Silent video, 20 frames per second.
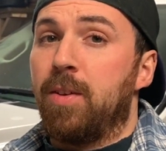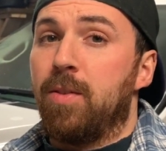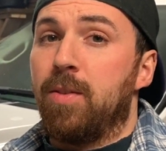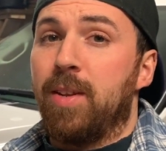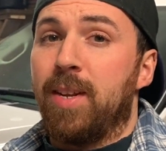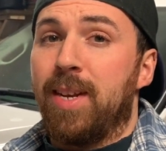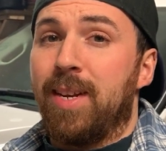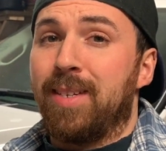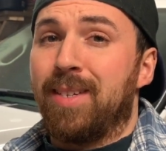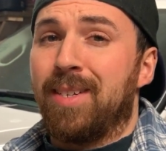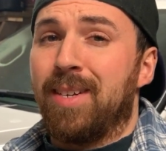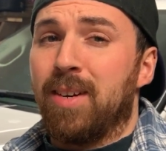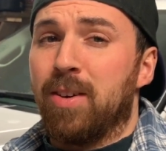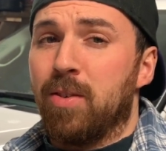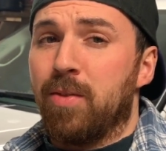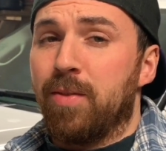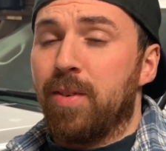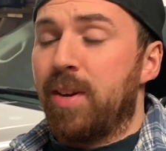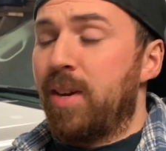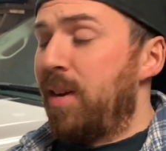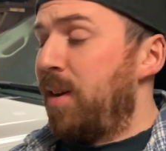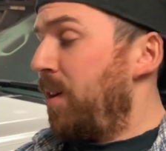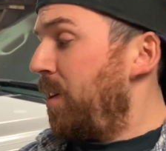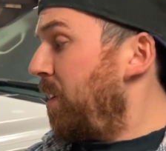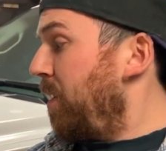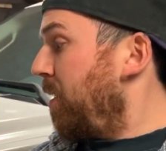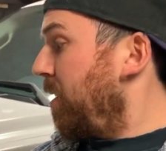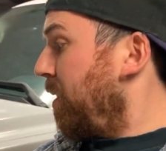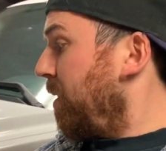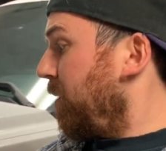The day's not over yet. I
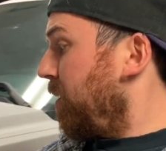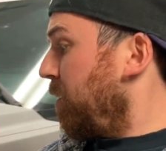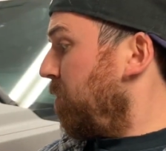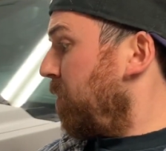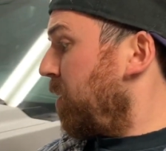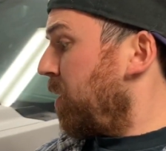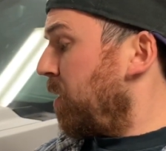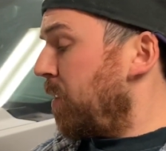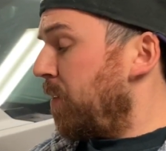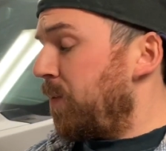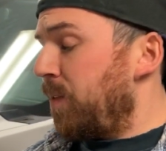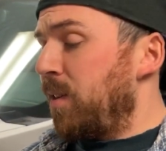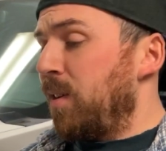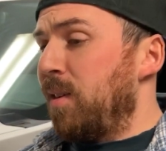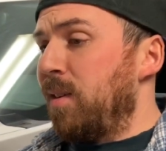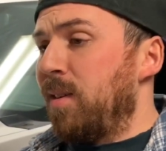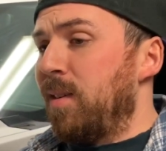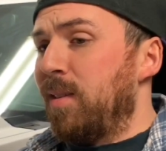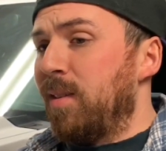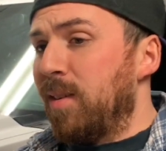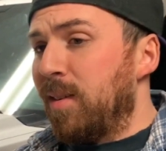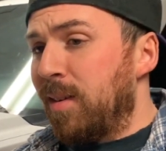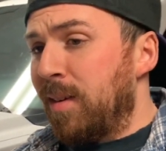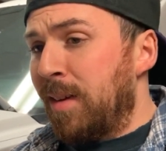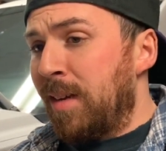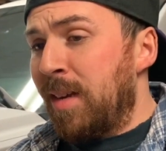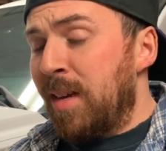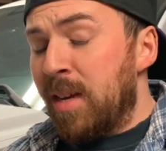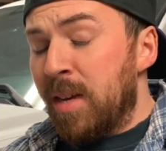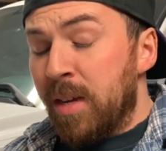need to get some stuff done on the
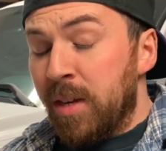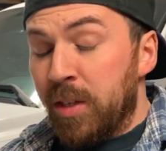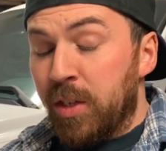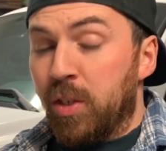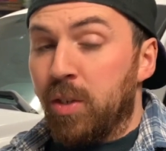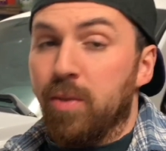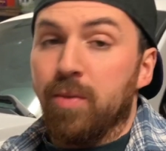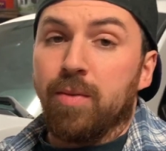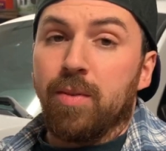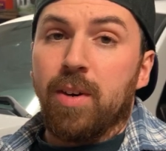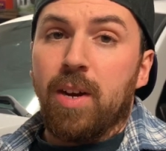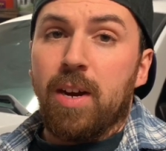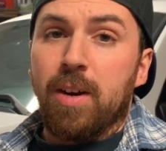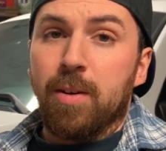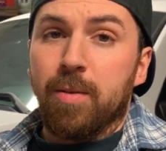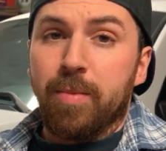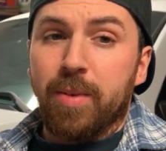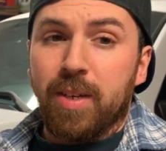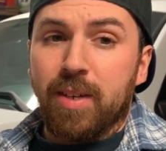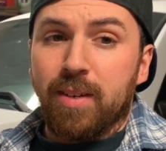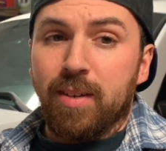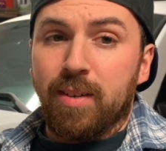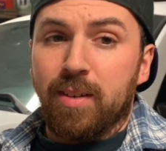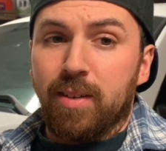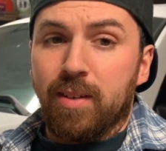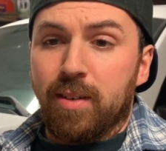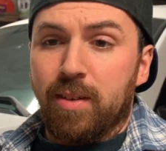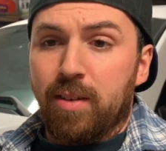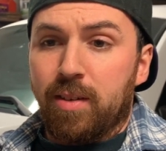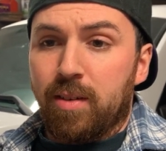Silverado
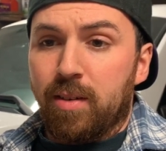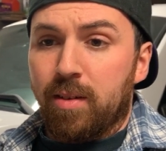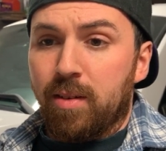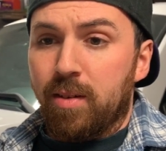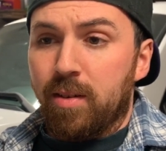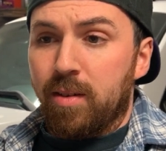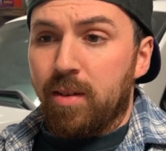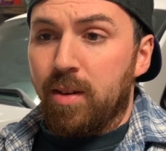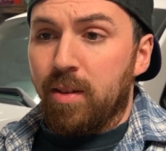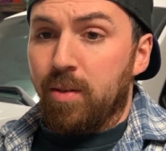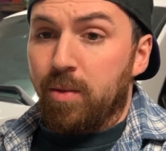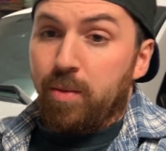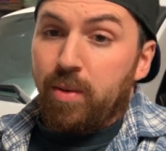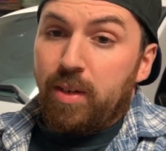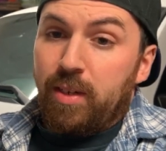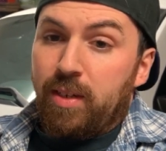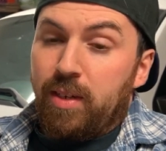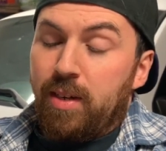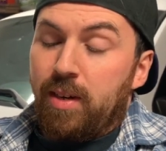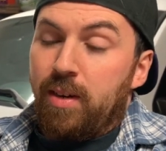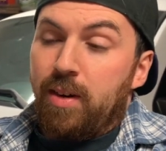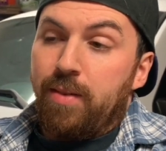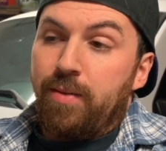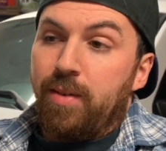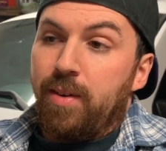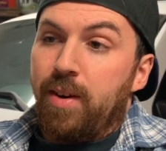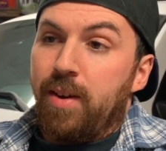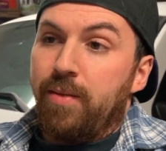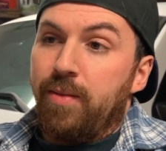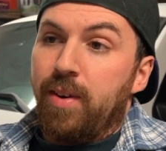because otherwise I never
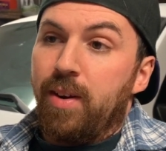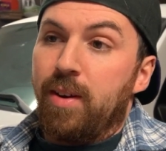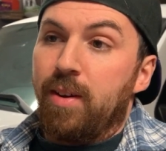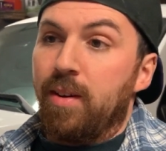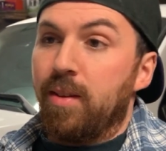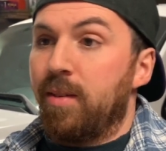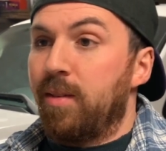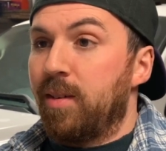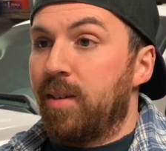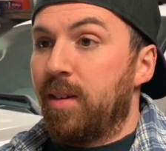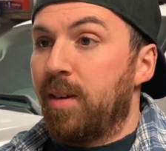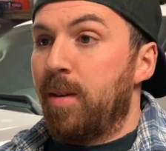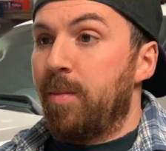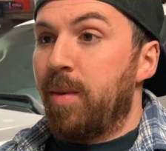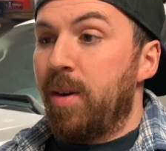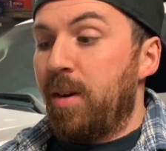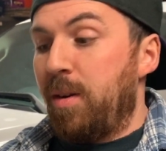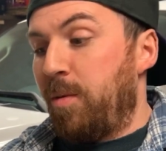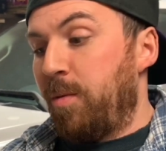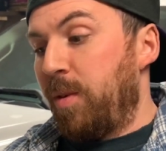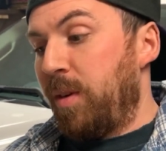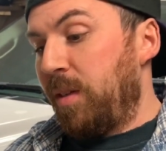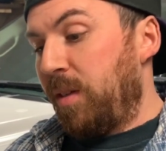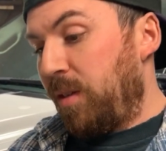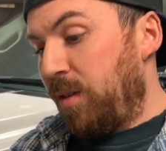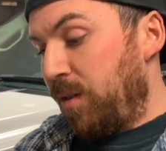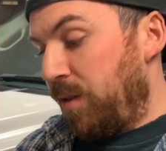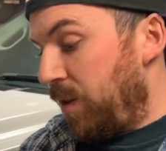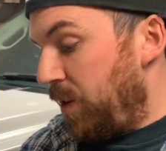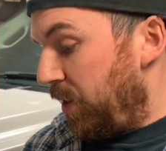have any other time anyway.
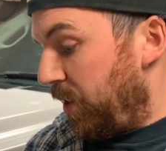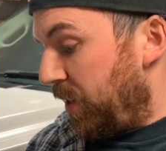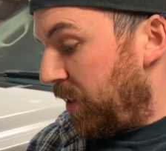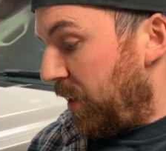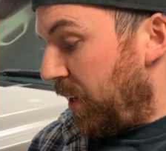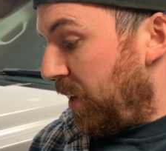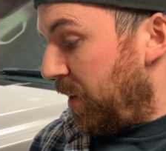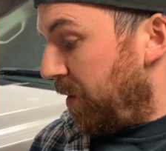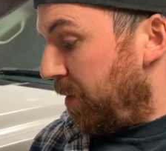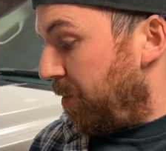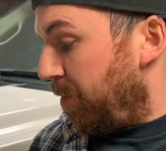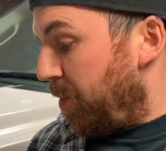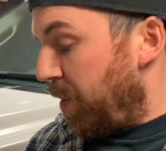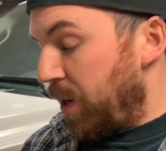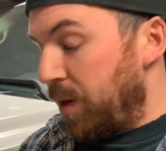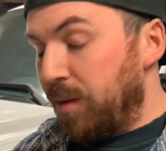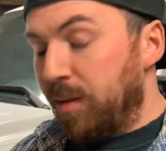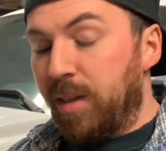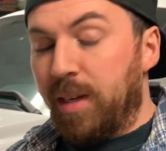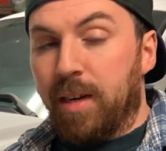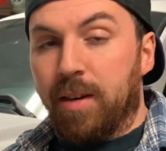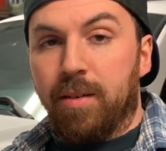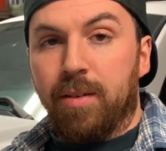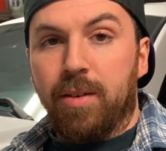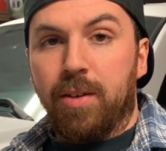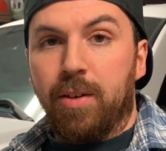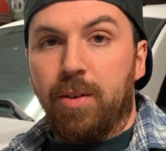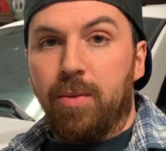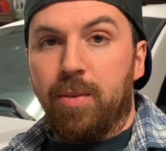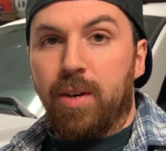So I just gotta buckle down and
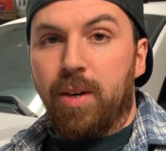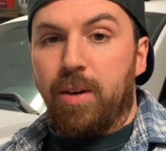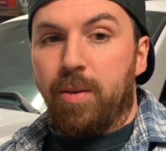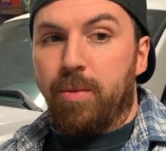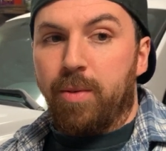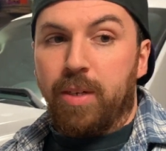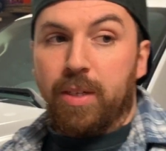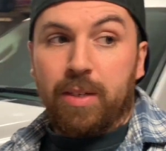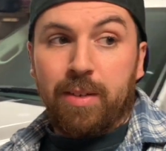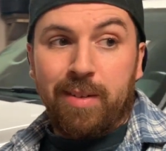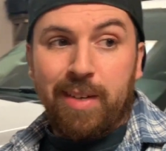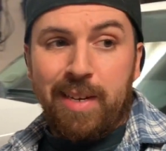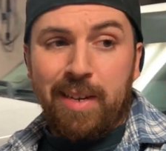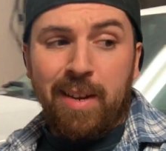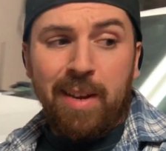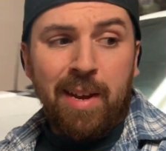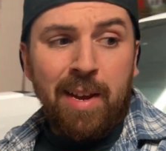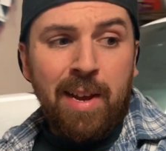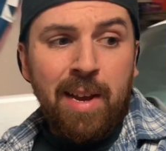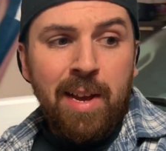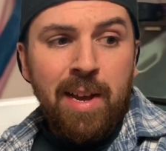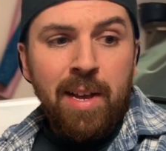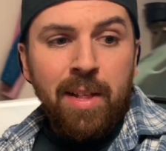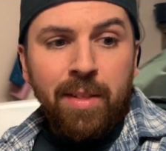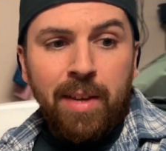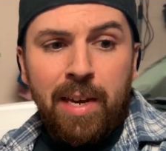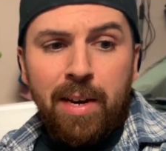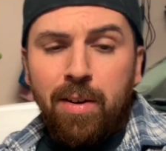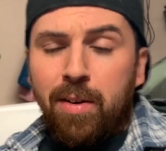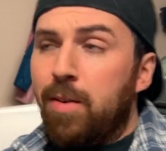do it anyways. Late
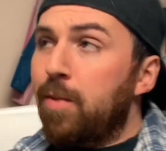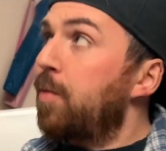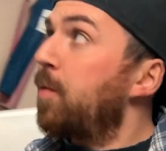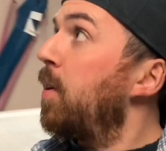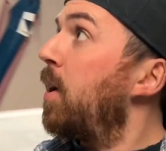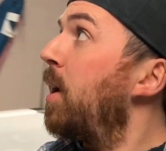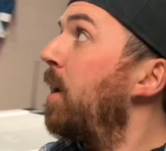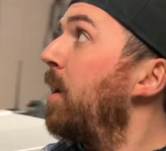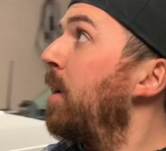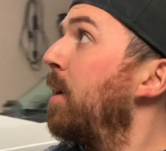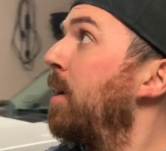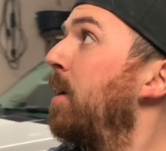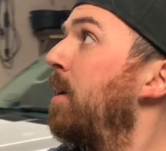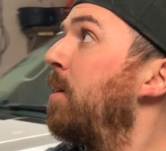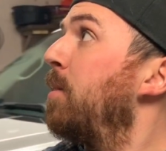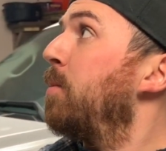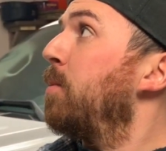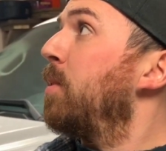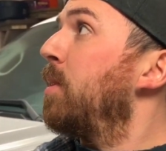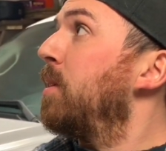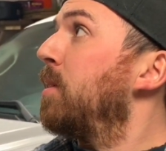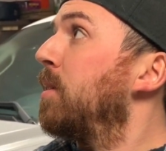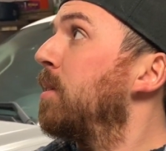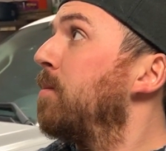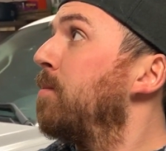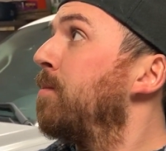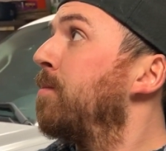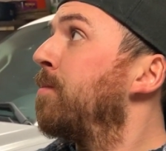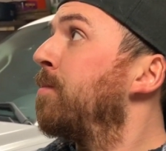on a Friday night. What is it?